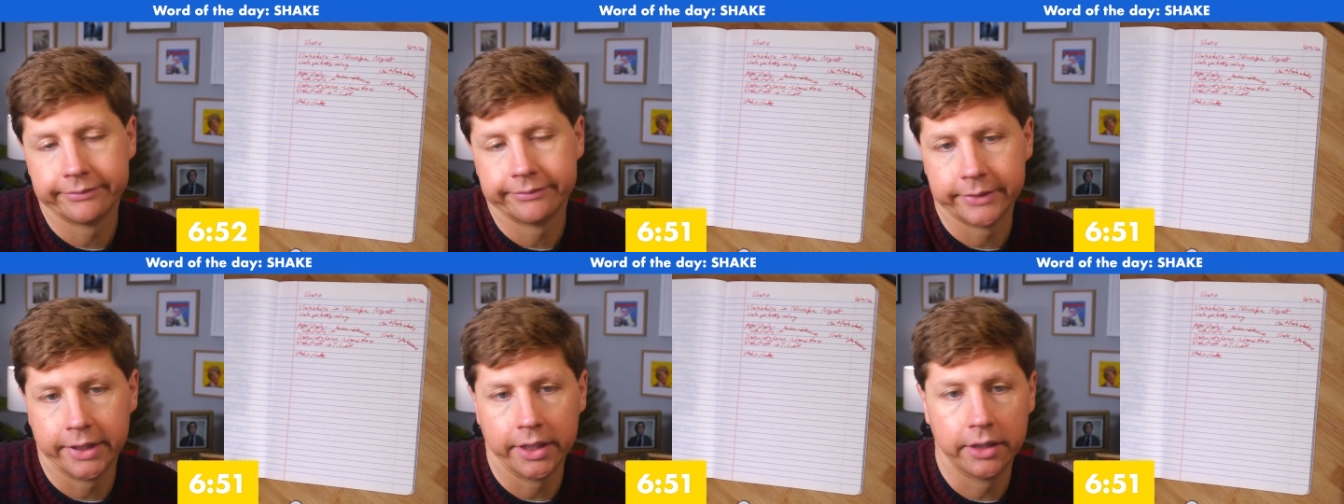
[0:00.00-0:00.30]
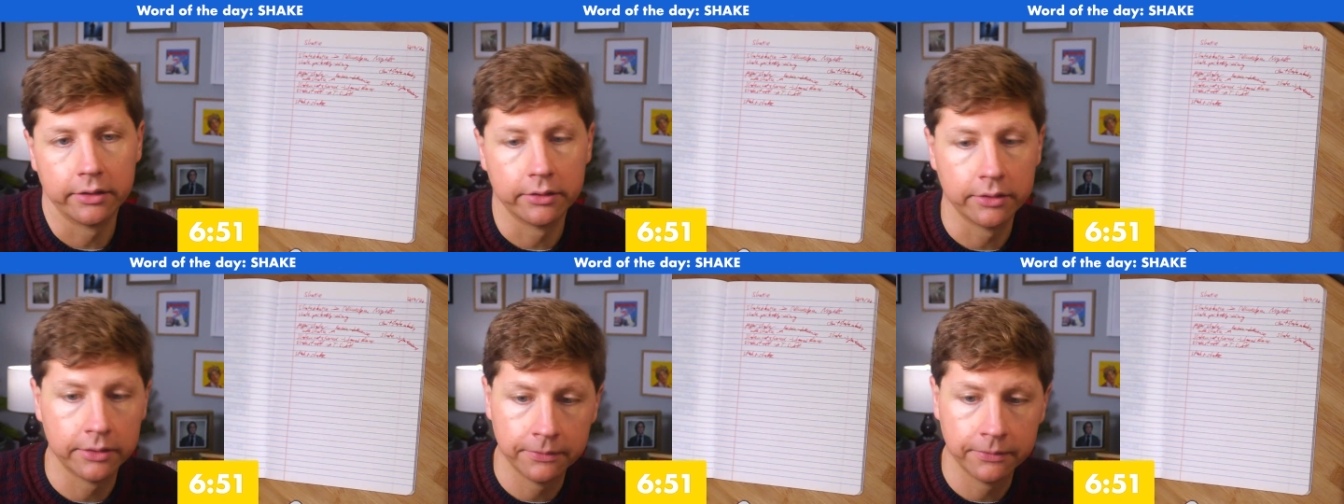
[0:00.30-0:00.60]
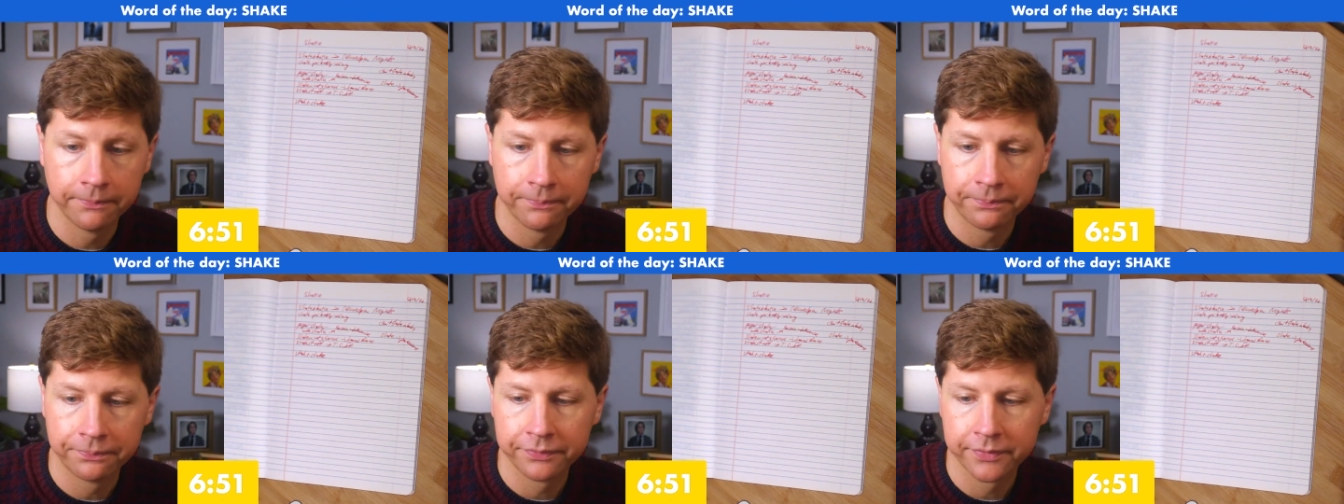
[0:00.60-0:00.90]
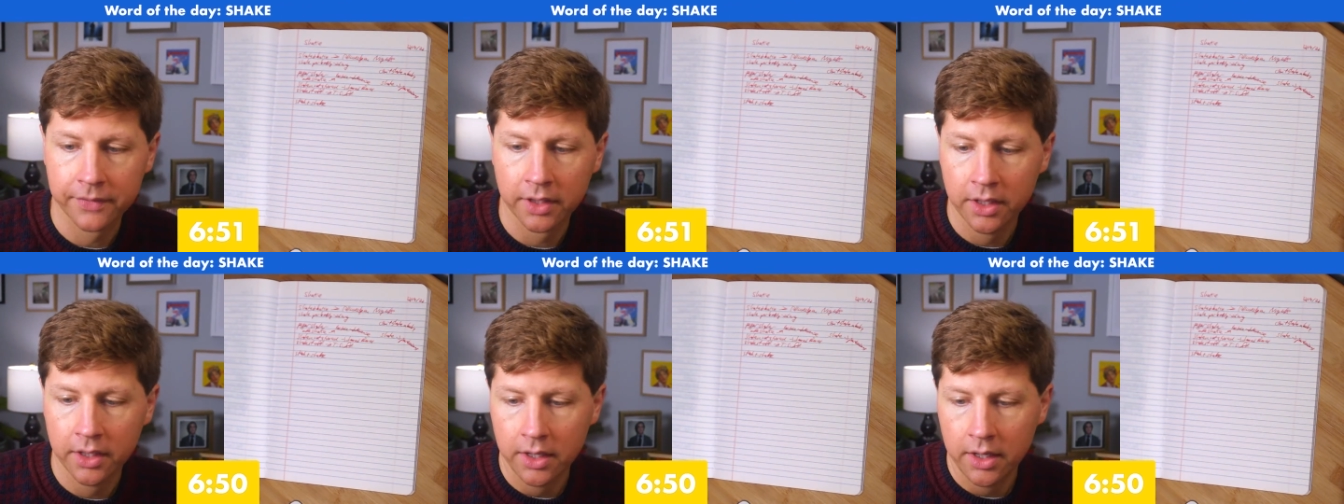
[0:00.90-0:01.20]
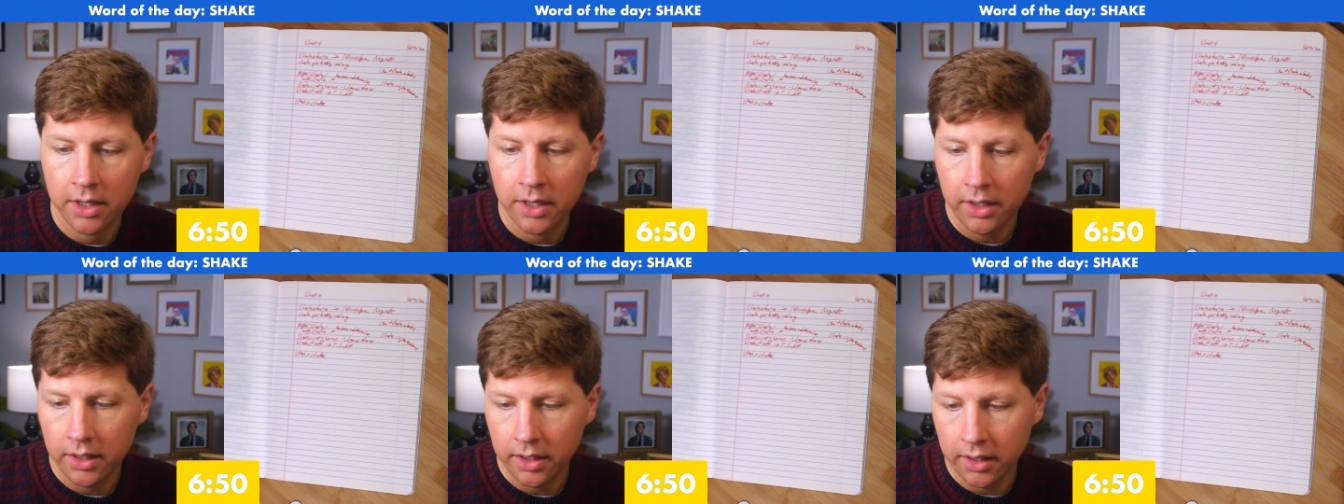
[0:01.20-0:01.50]
I
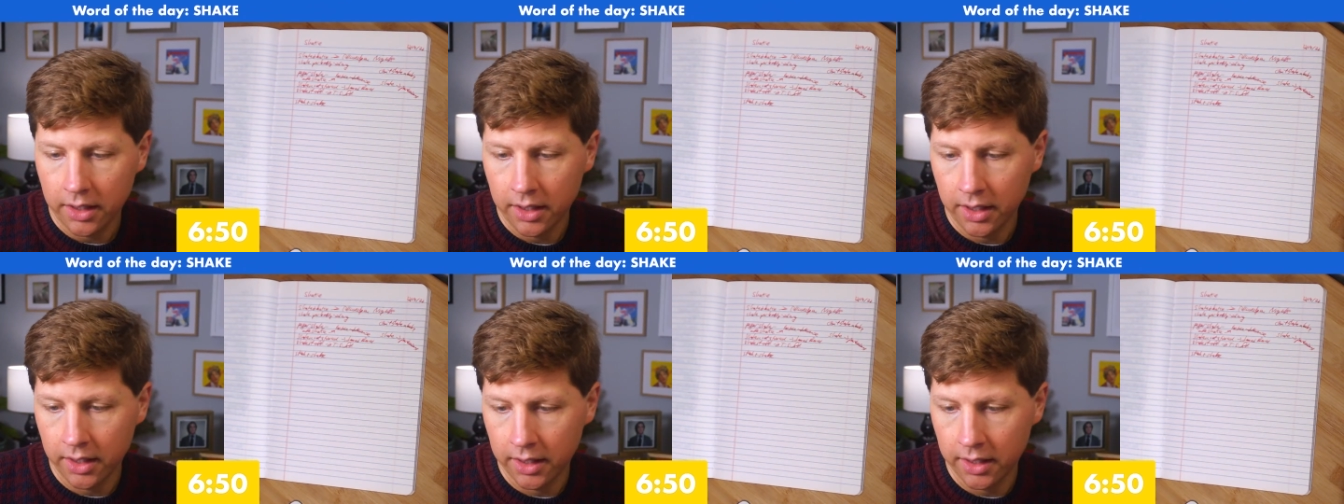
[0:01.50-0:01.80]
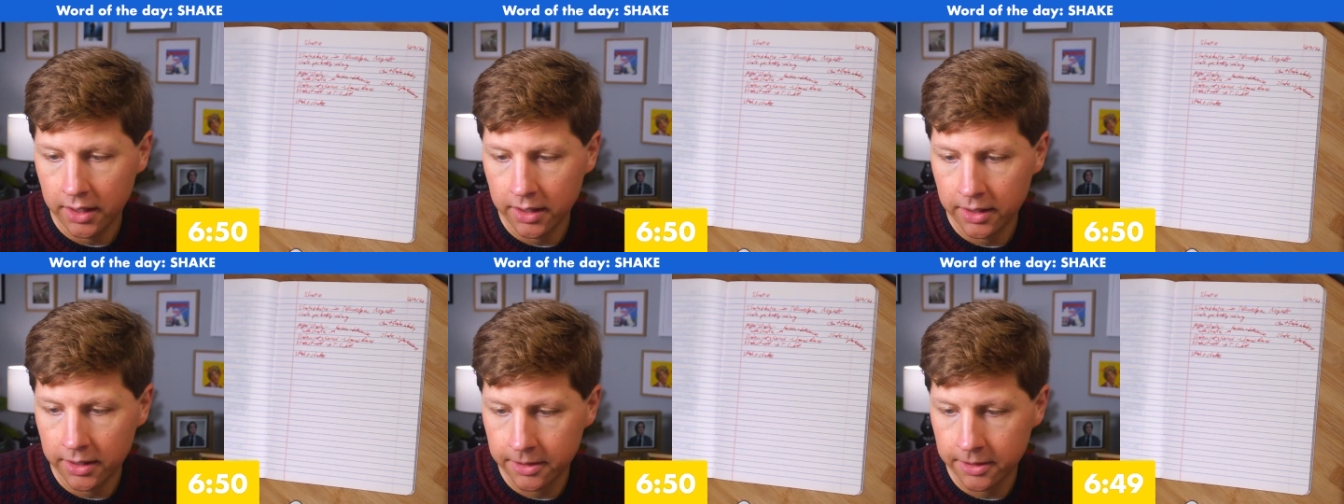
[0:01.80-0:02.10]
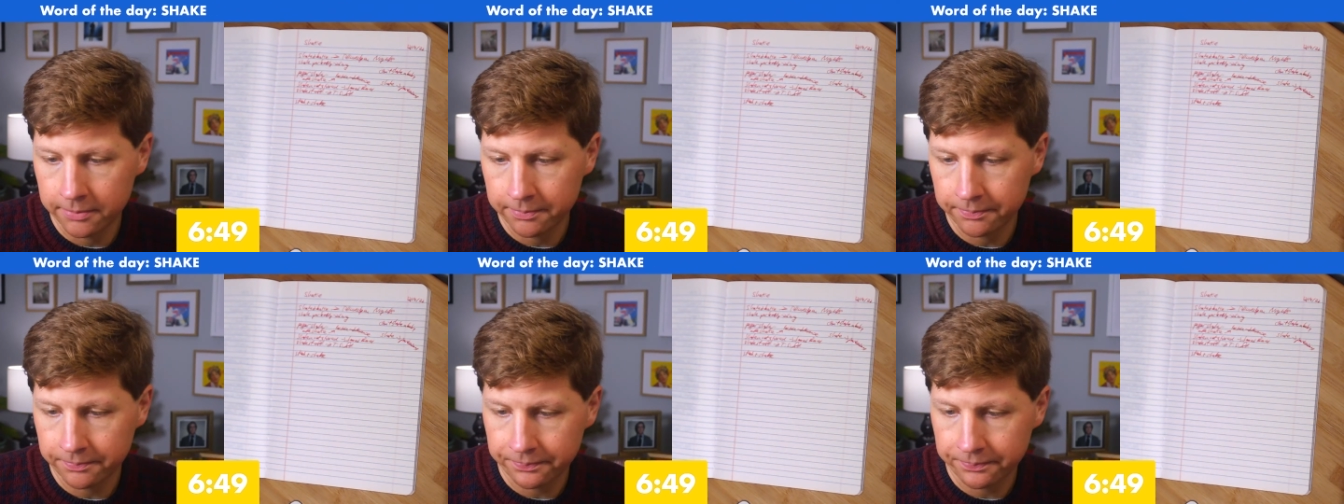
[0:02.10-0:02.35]
don't know.